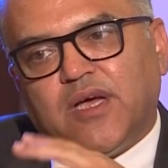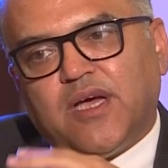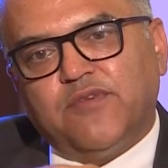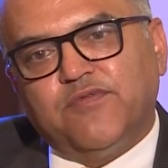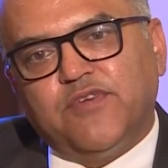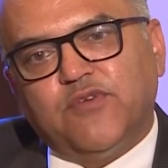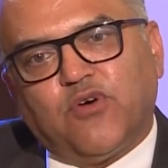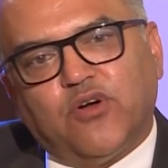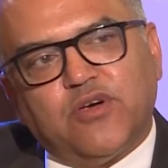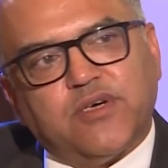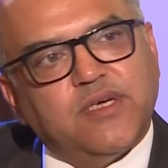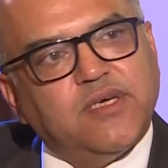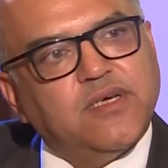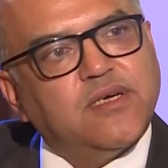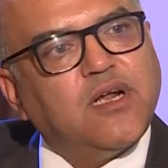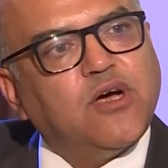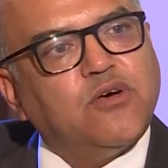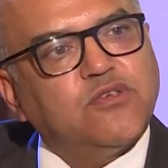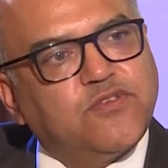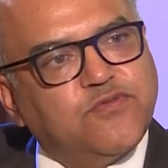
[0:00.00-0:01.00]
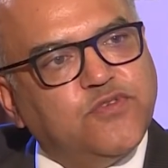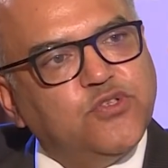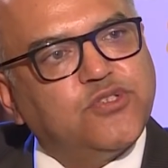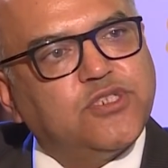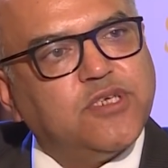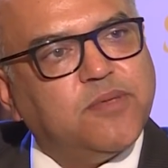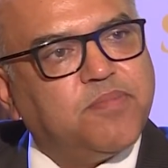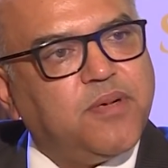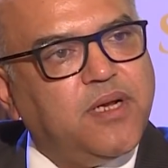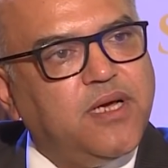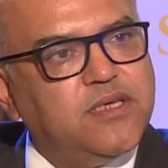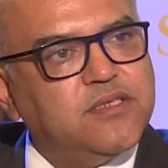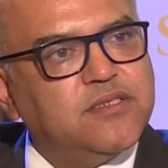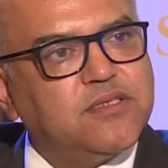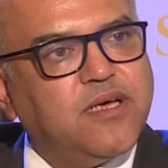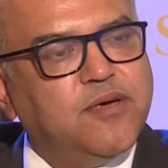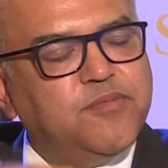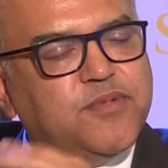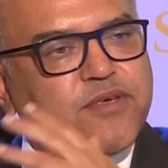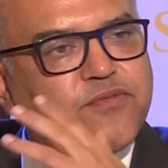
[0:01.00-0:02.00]
And we've already announced future
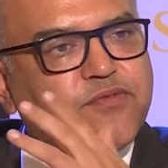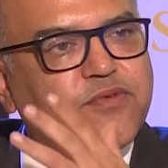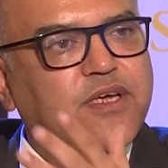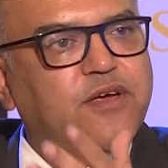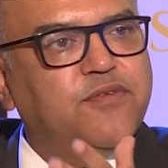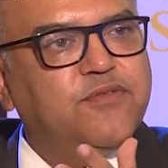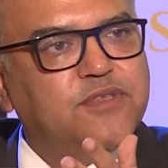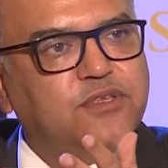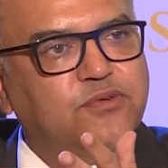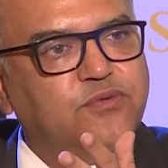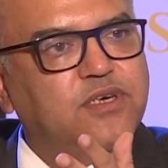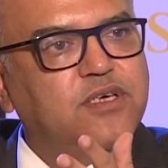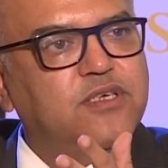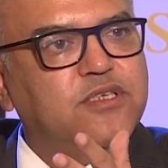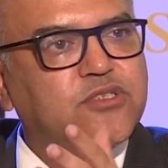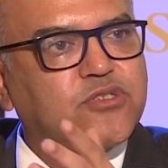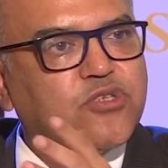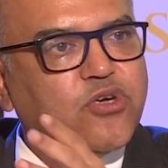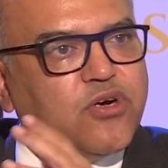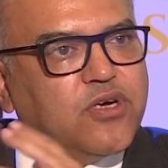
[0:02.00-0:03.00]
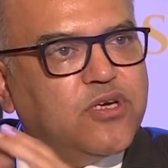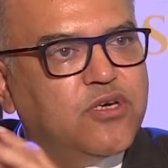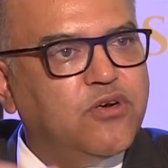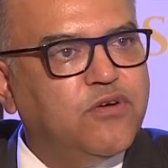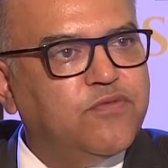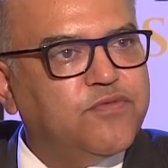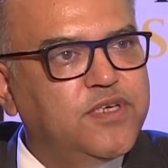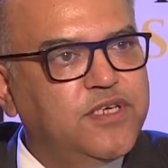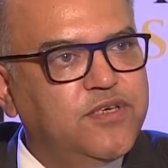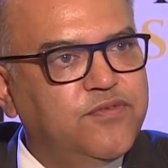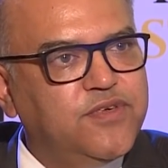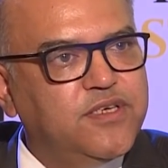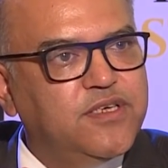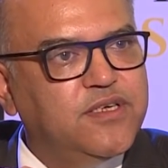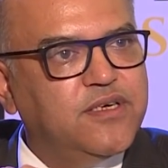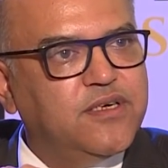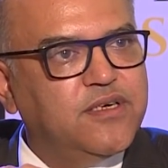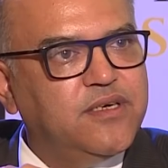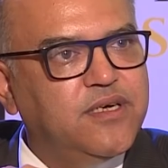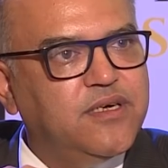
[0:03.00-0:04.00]
plans. I mean, the world is talking of EV
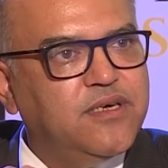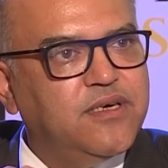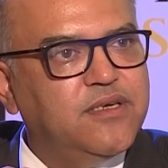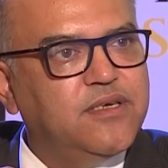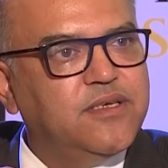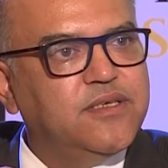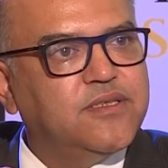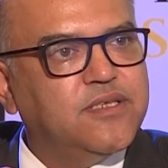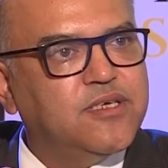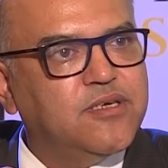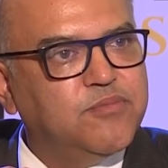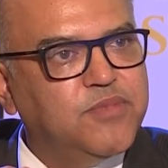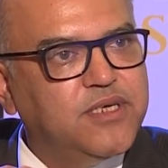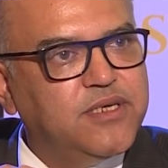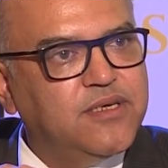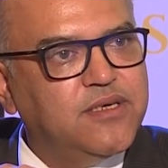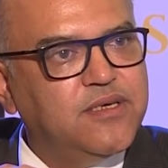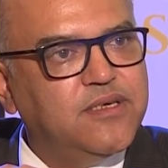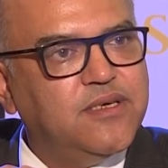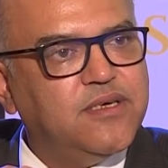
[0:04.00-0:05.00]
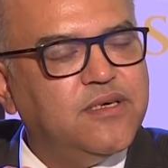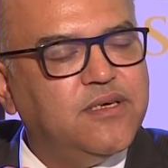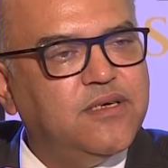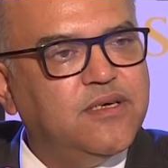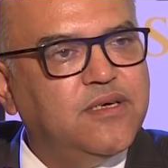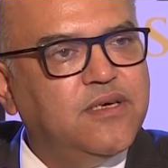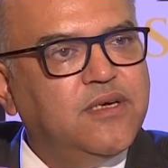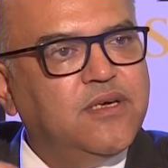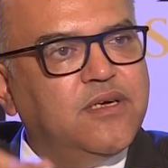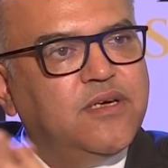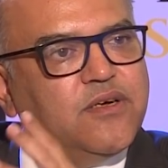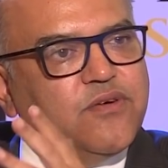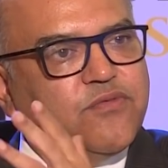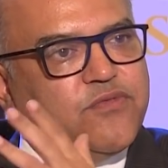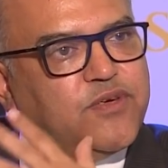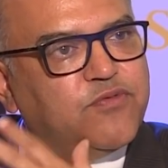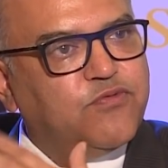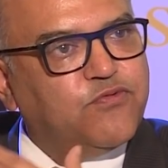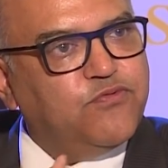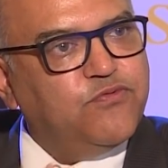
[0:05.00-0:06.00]
in India, lithium in India.
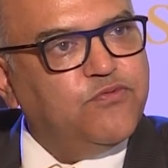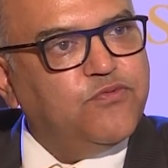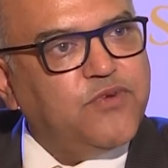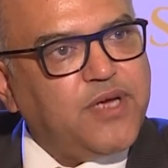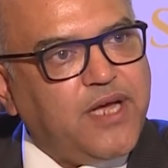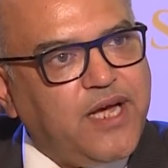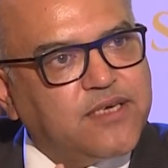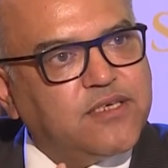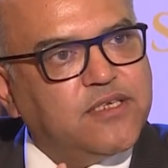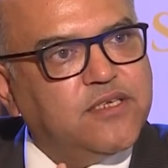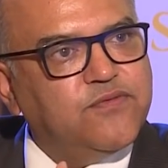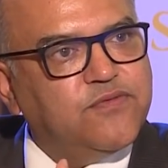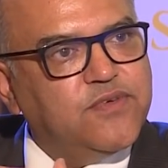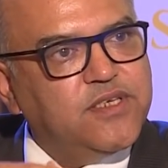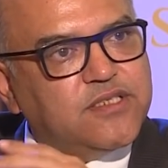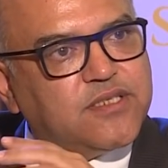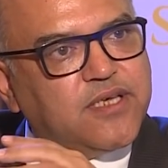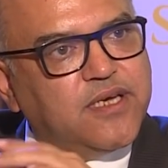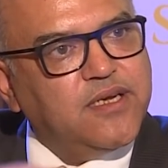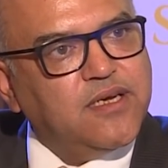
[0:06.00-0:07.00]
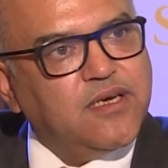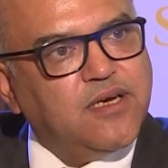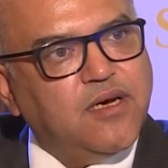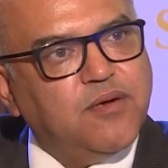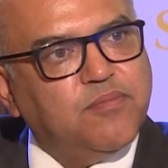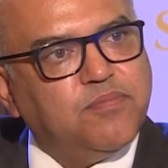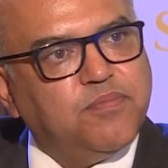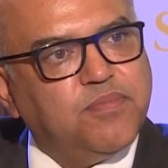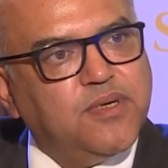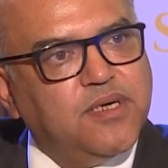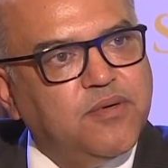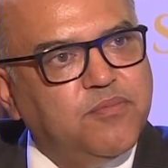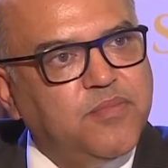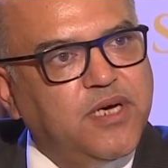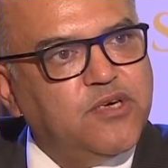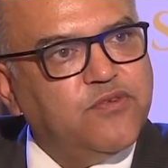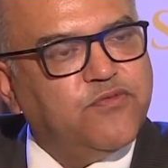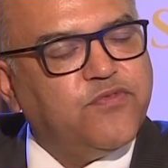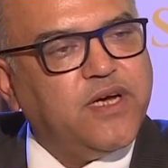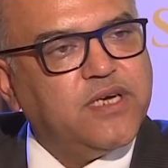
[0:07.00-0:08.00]
We've actively setting up
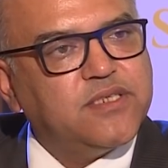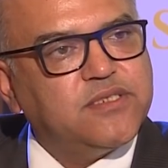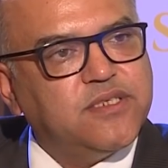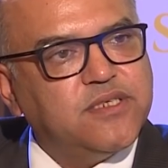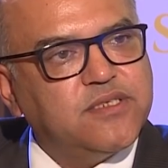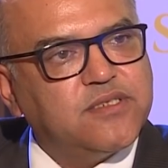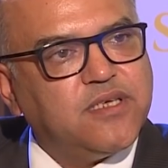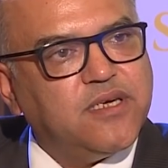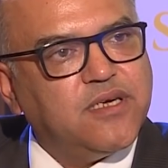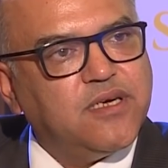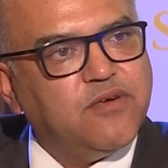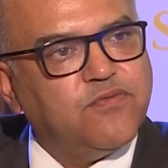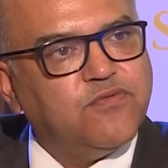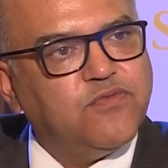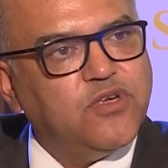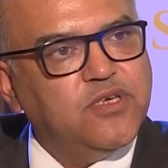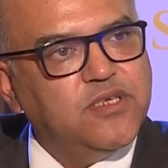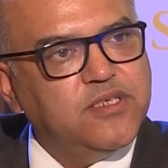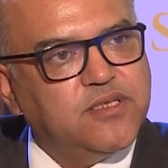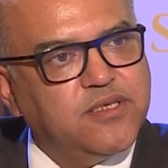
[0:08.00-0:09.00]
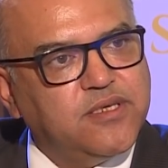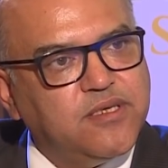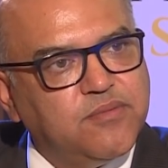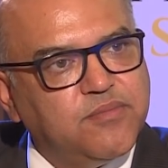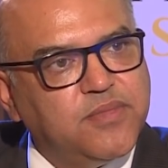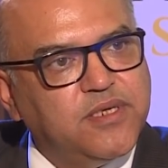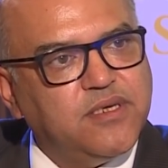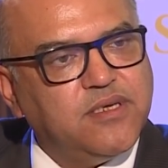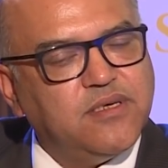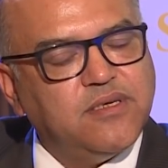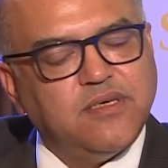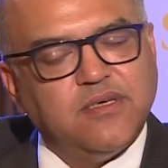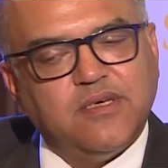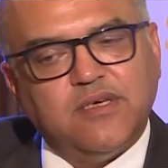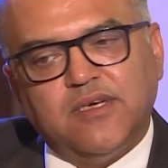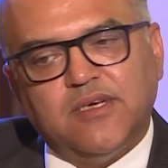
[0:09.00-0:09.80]
manufacturing setup for lithium here.